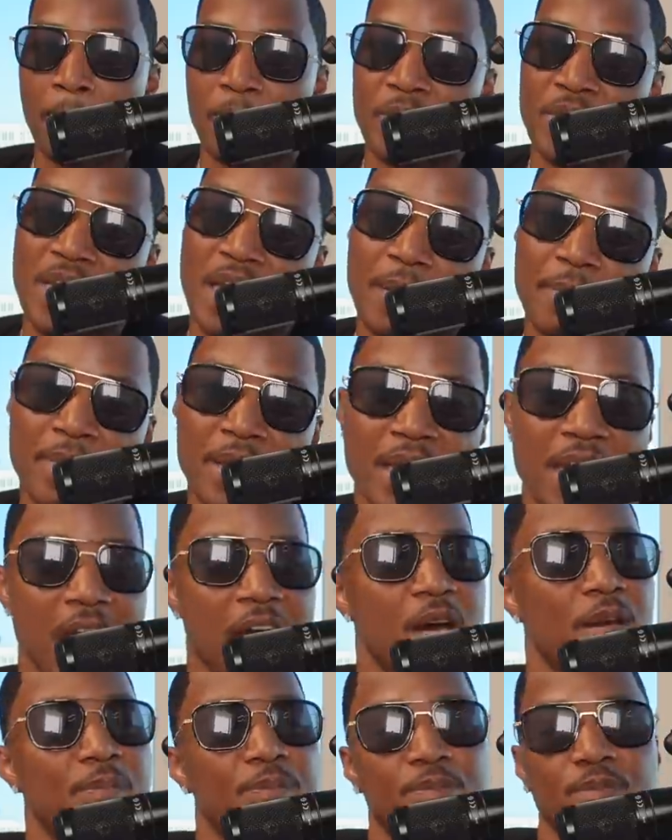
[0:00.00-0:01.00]
You know what I mean?
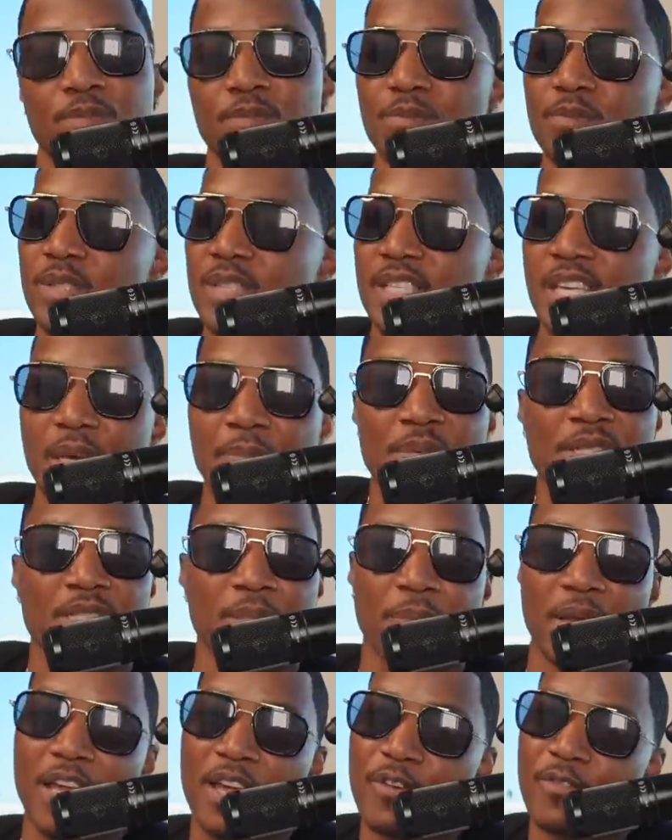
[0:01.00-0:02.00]
I give me
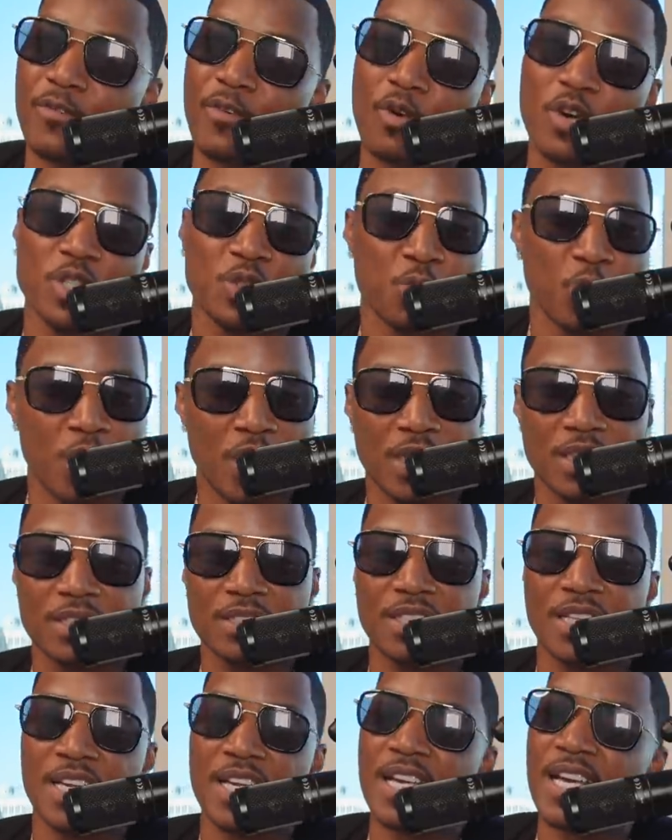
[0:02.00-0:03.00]
some Air Force
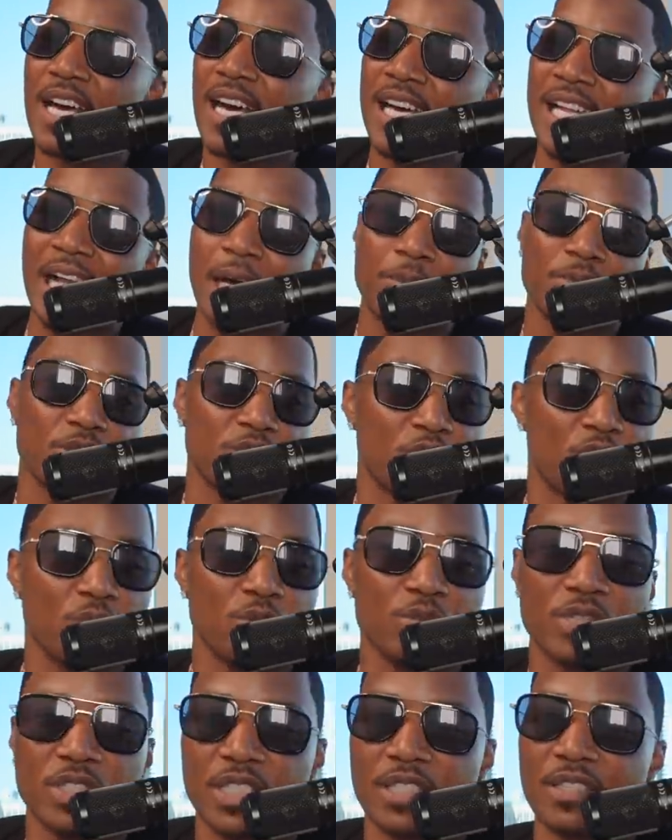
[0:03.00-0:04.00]
Ones, and I was
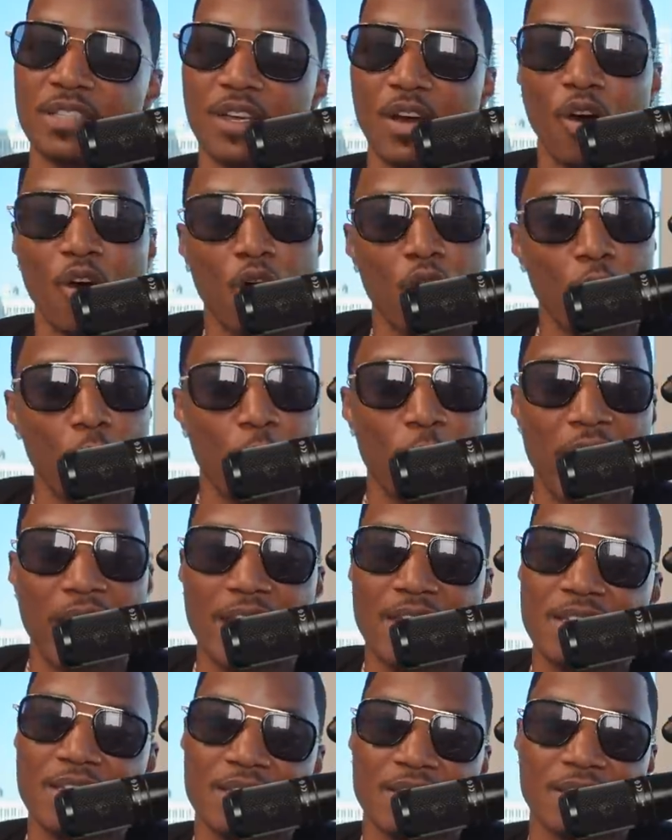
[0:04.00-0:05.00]
Gucci, all
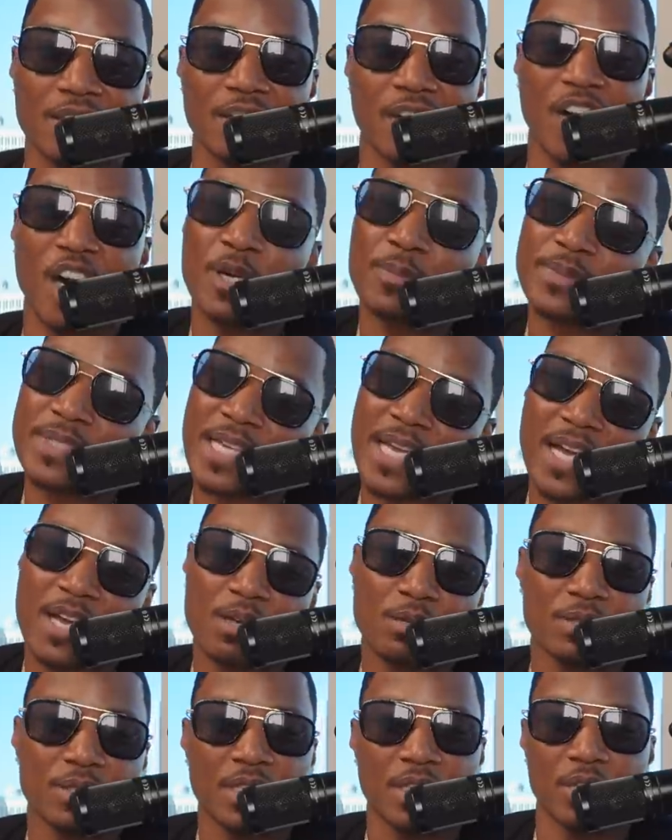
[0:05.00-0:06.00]
white,
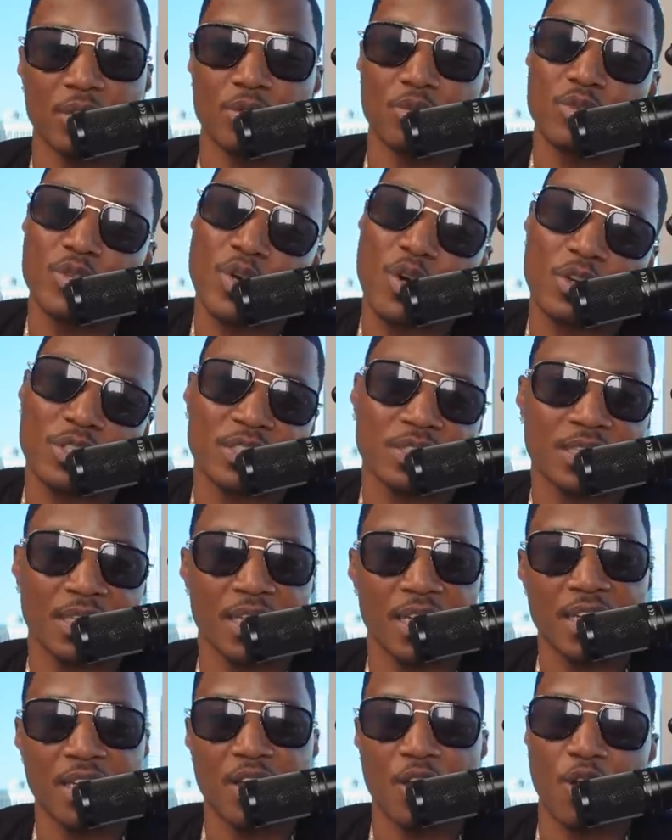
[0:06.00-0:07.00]
uptowns, New York
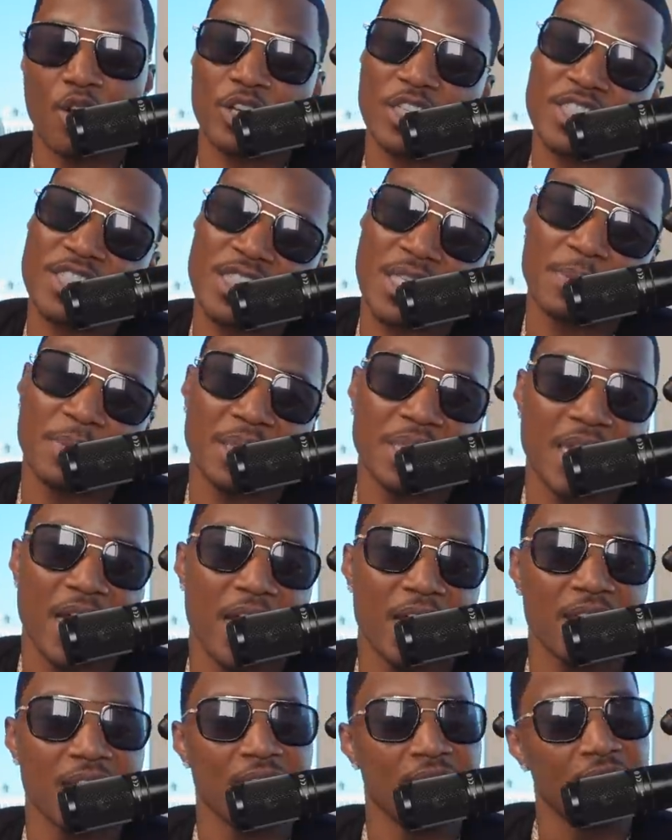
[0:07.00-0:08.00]
City on a summer
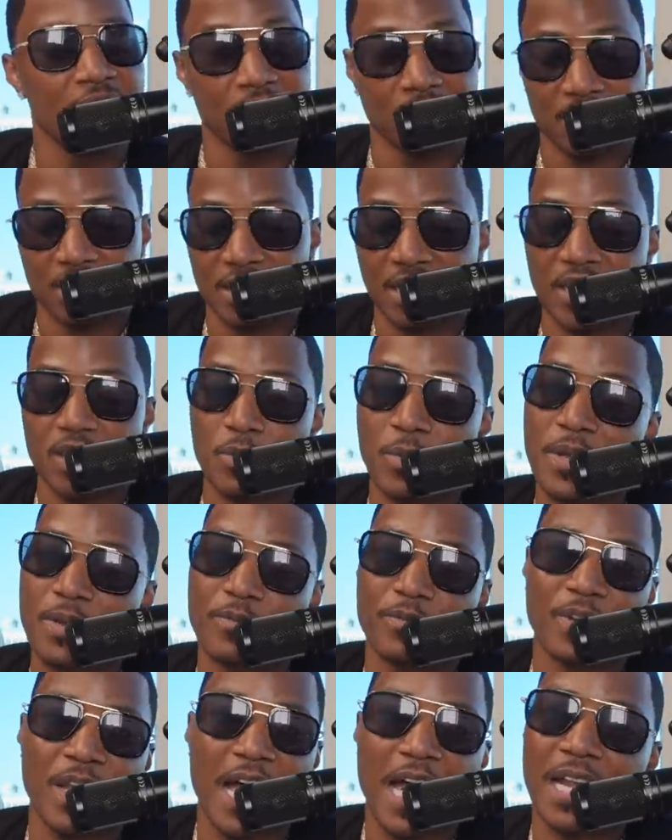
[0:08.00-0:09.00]
day. Shit, you
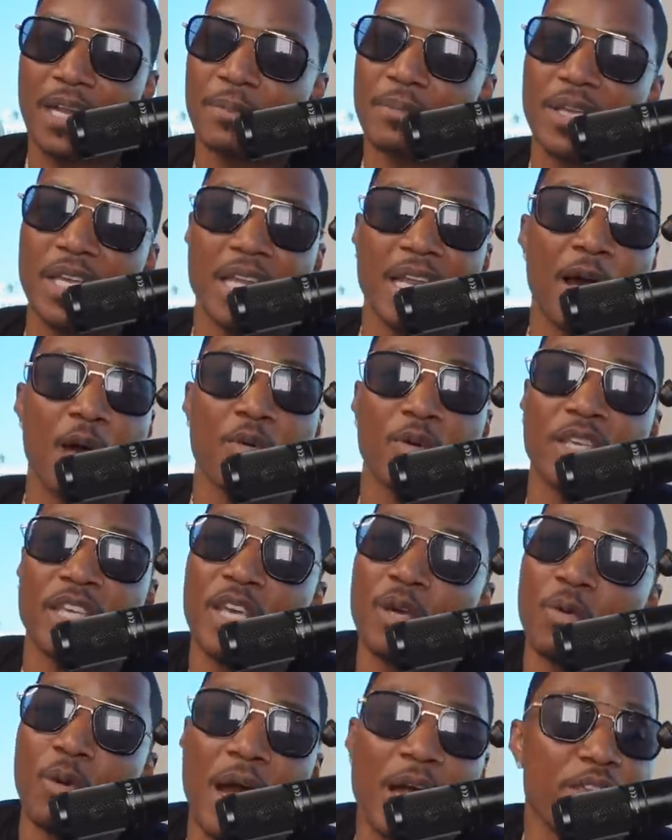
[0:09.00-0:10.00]
ain't flying to me, and I don't
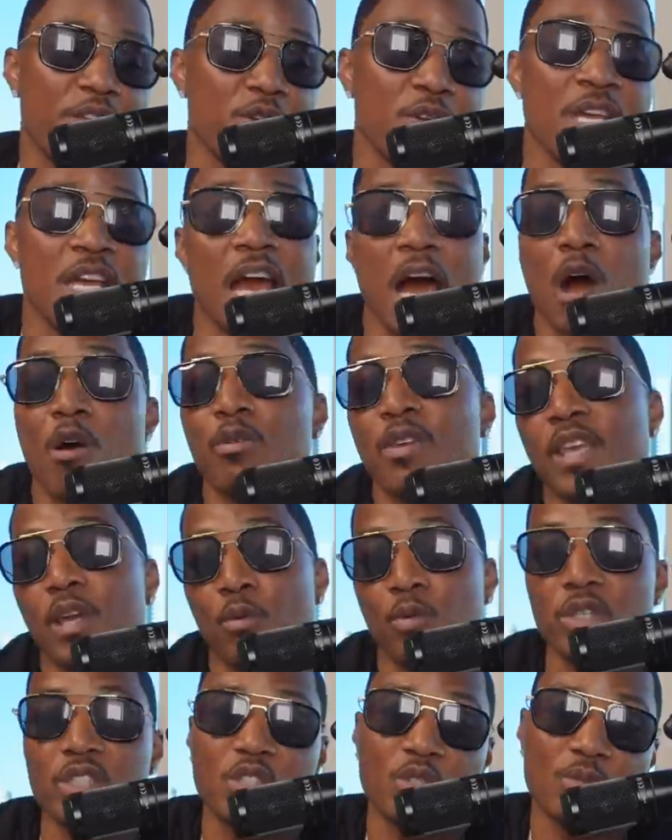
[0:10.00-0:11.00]
care. I, you, I don't care
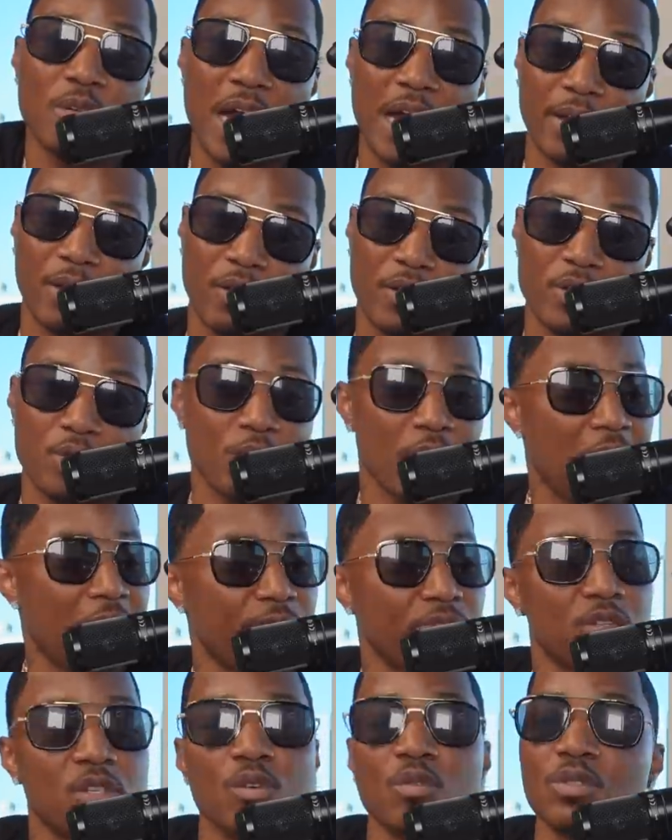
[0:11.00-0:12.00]
what you got on. You
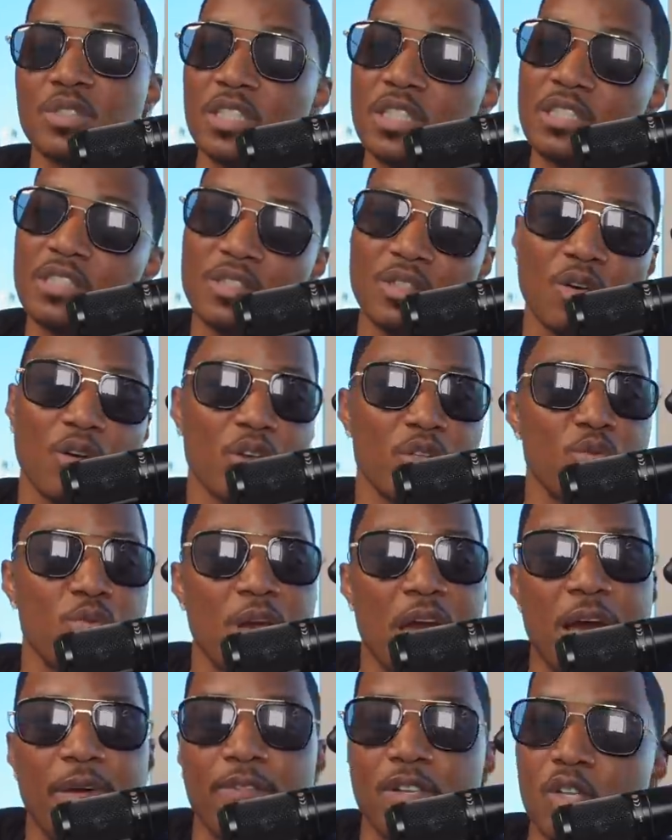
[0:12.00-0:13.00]
got Gucci's on, you
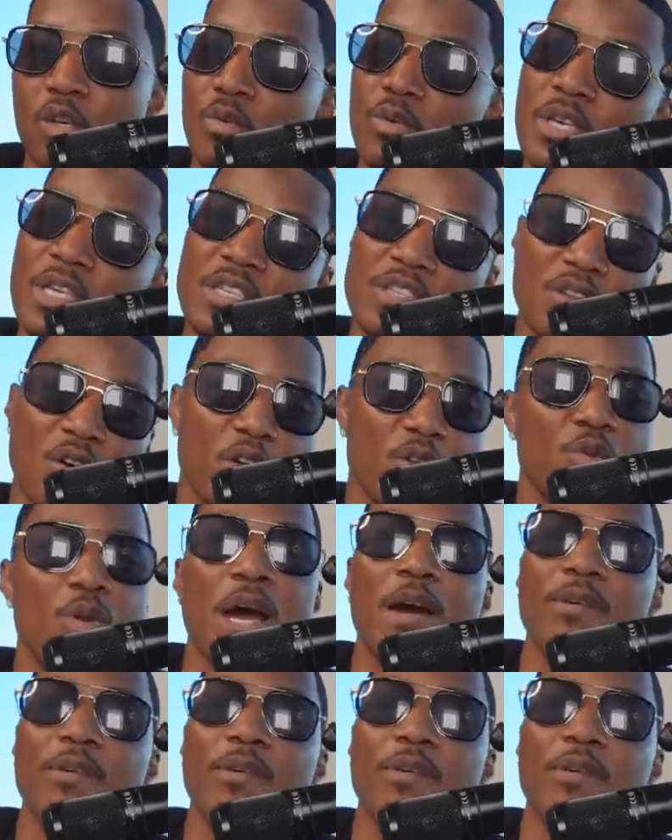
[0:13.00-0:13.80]
got Louis on, you